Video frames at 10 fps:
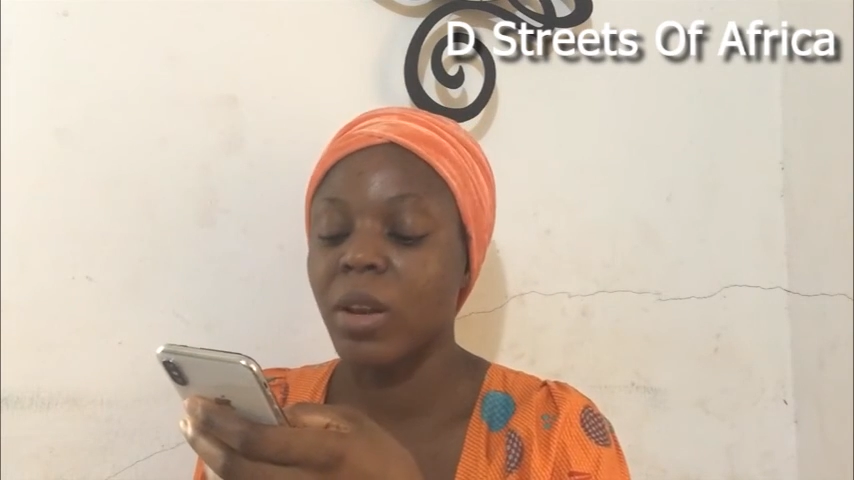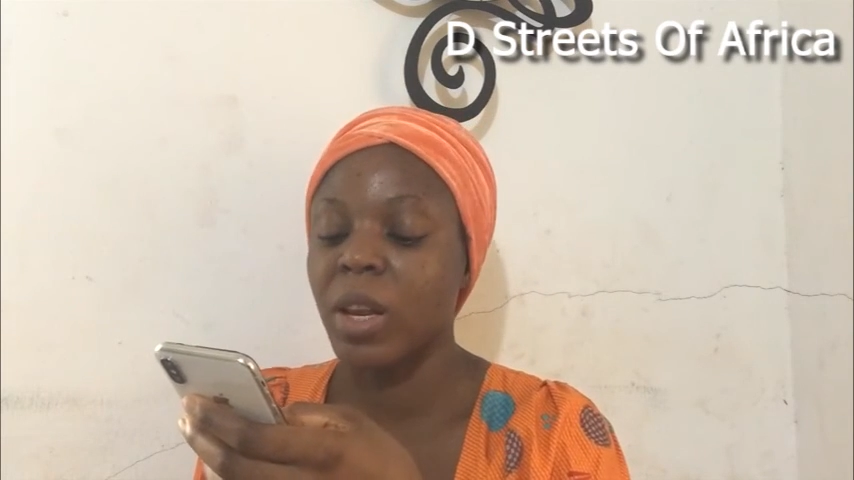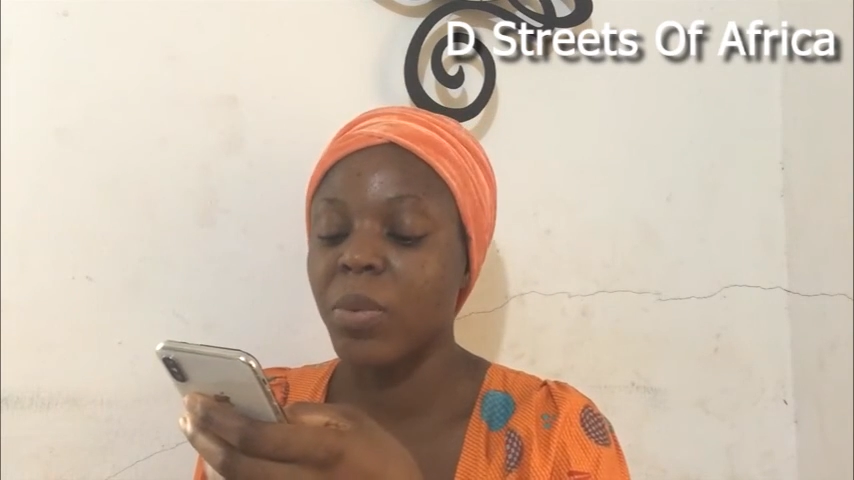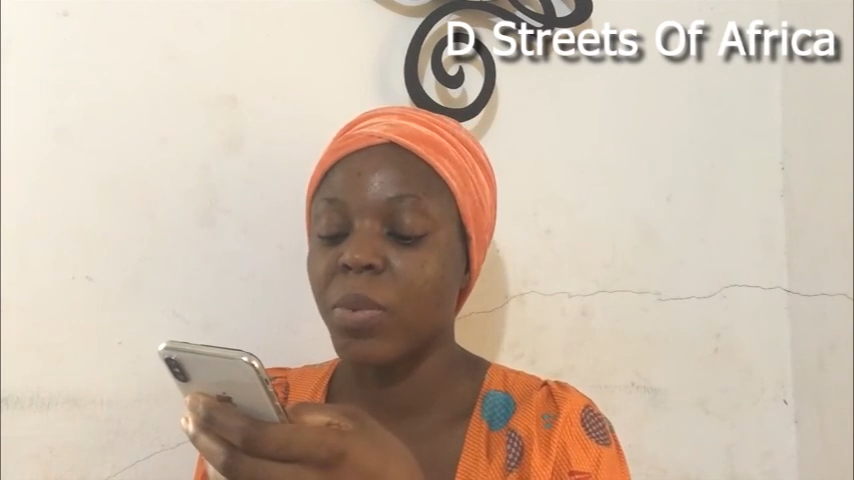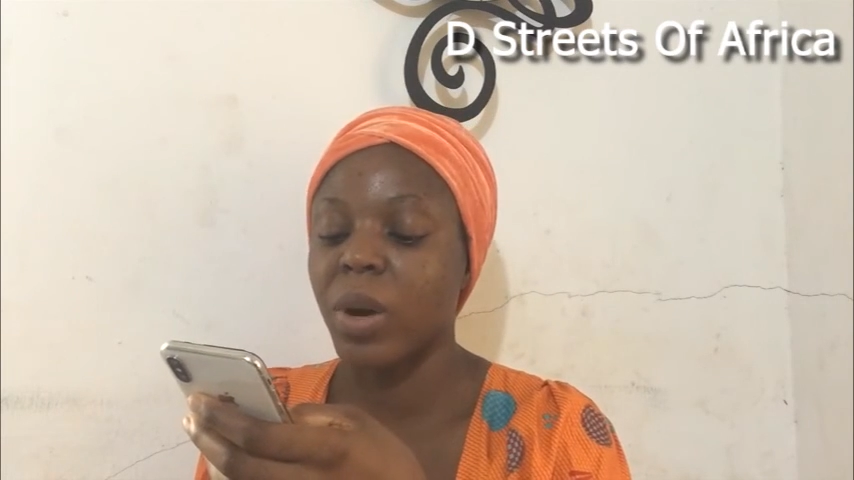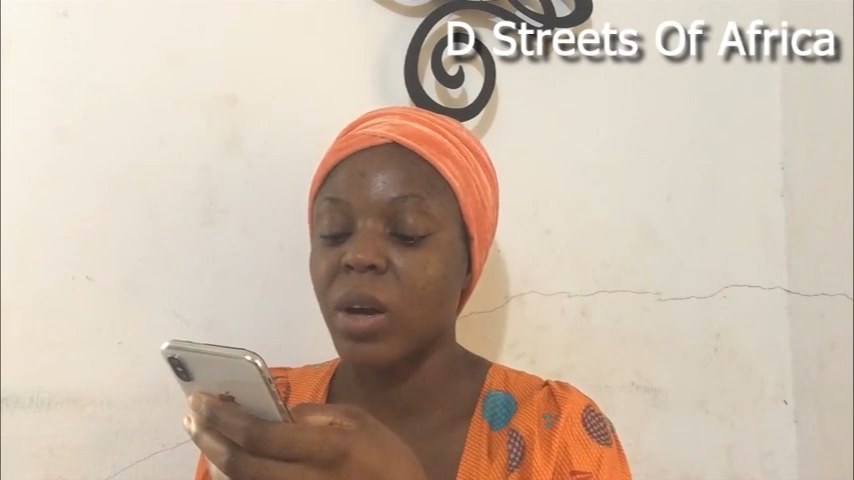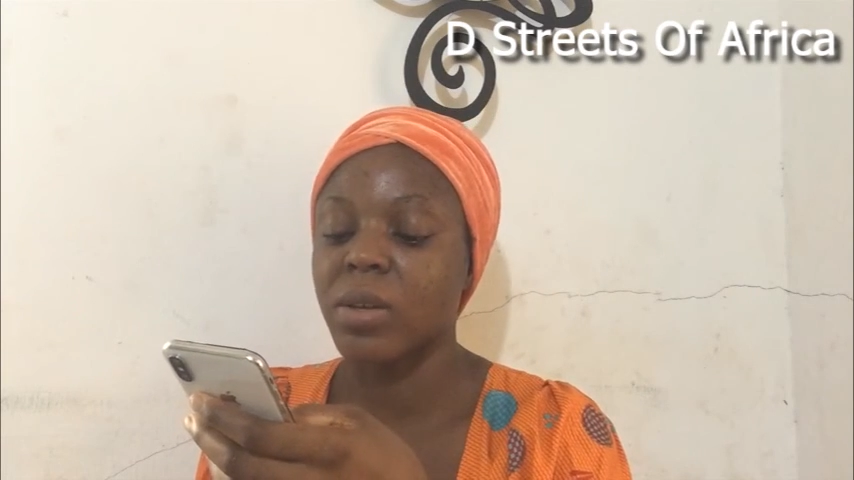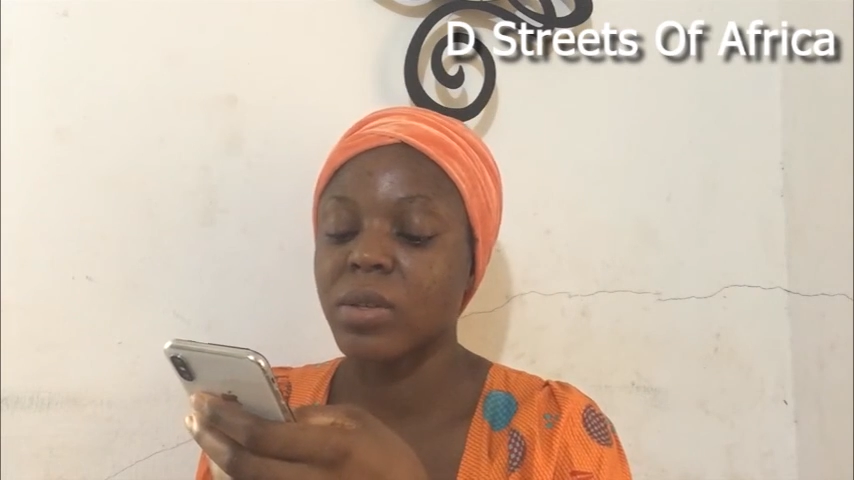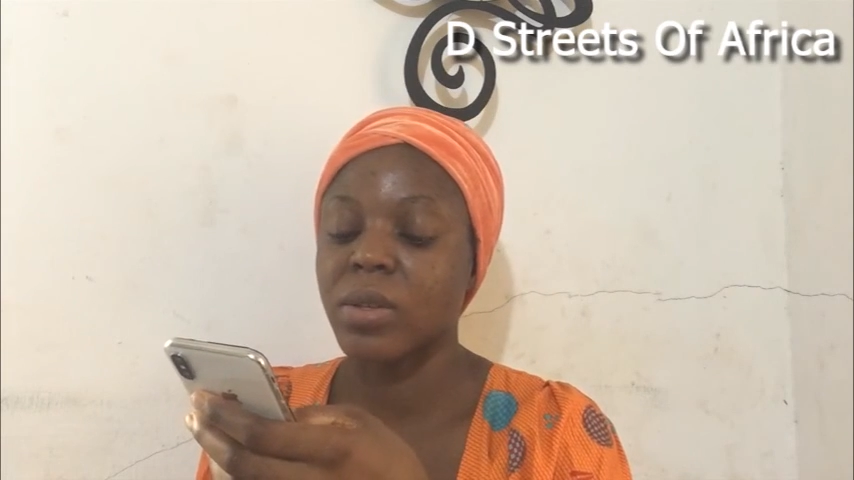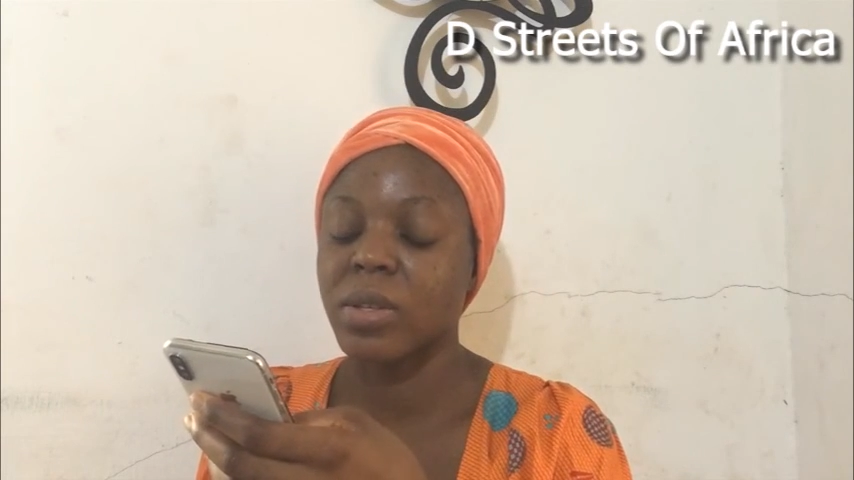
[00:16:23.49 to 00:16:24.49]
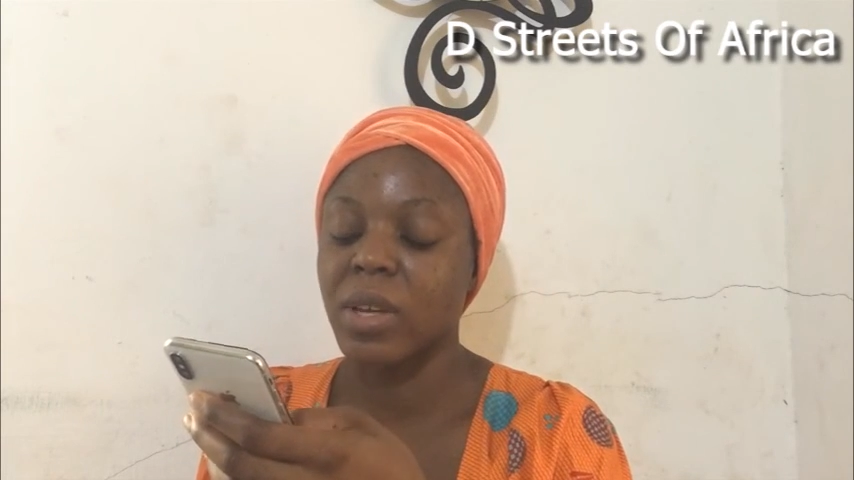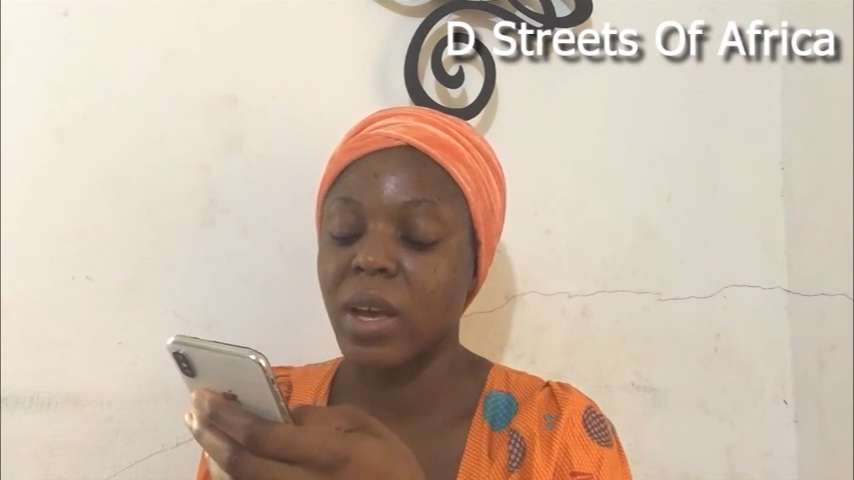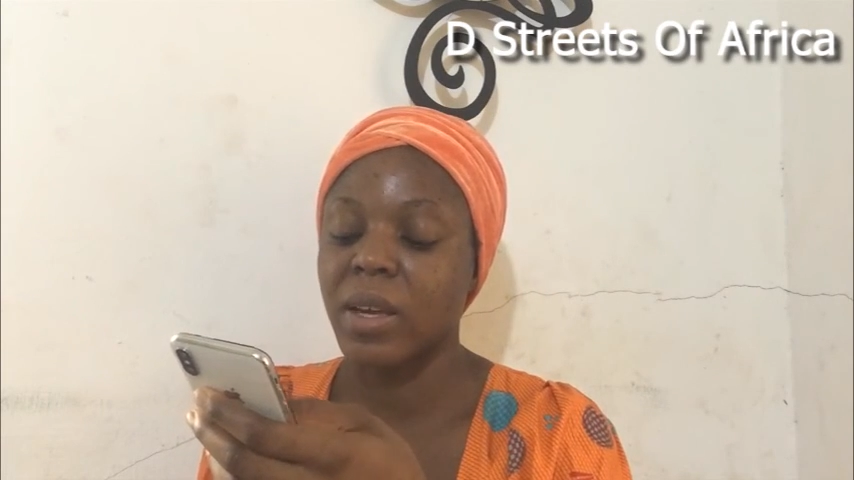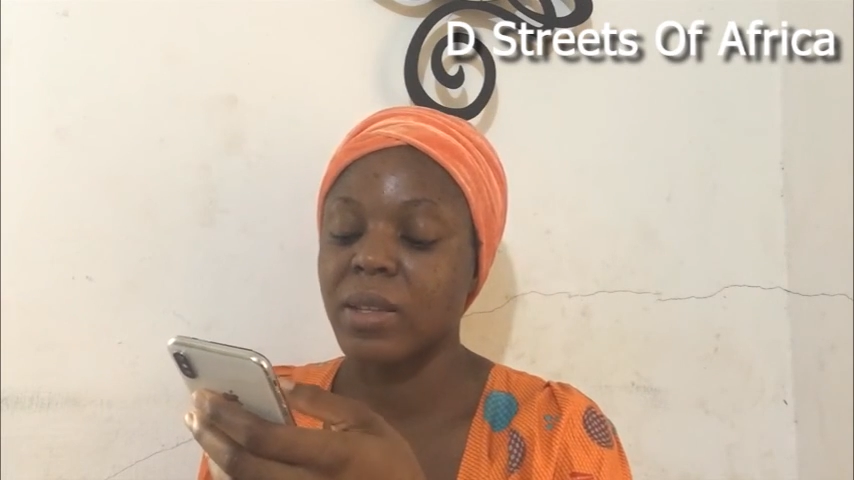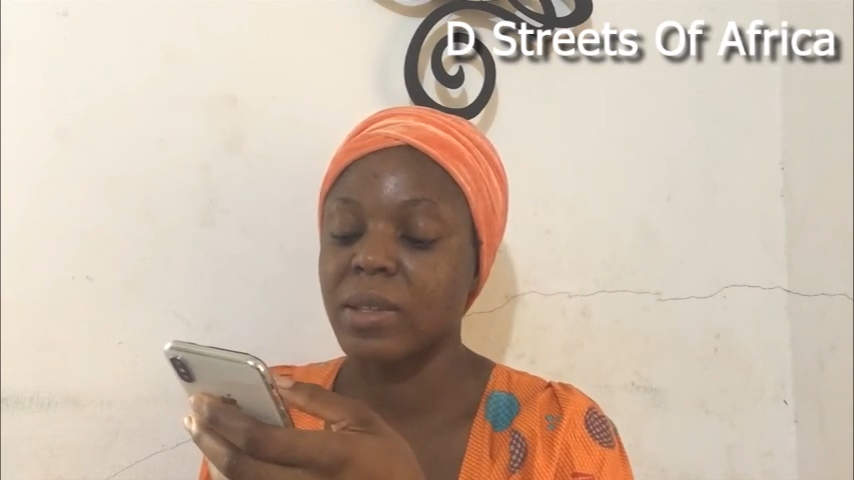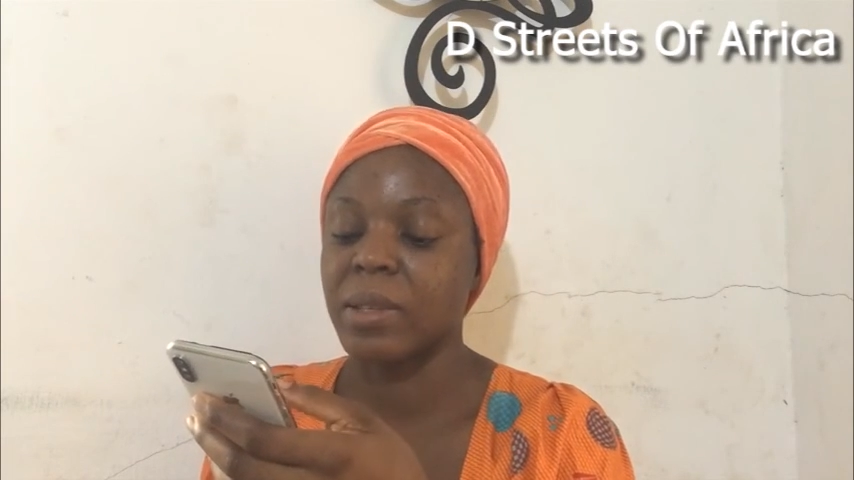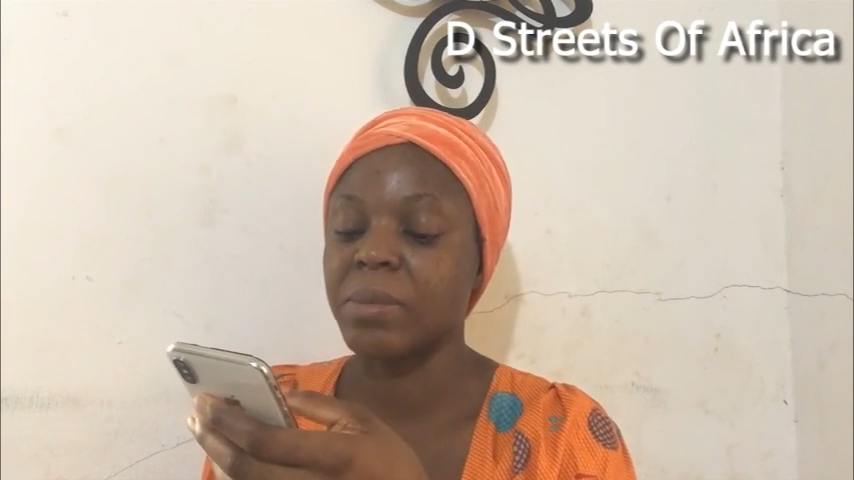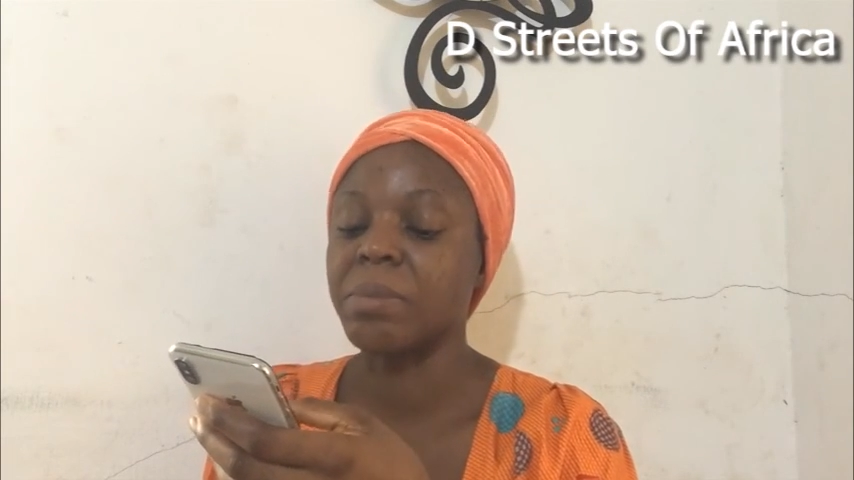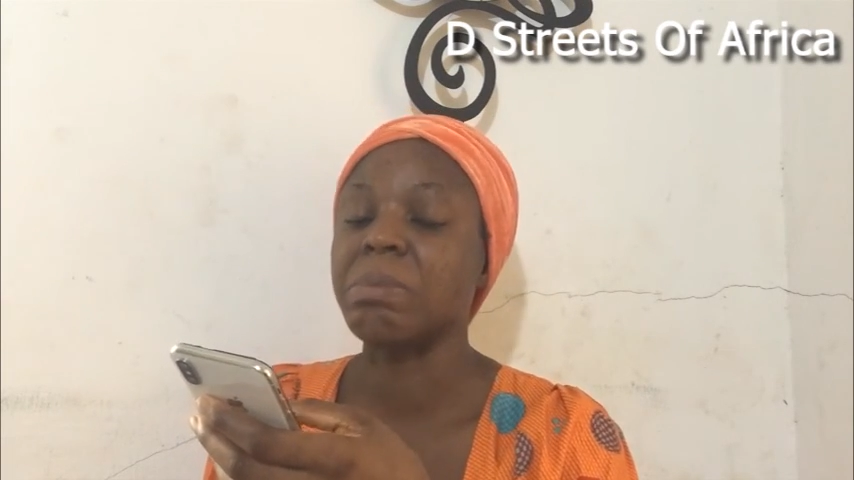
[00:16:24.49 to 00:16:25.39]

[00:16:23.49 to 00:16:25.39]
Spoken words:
liberal society.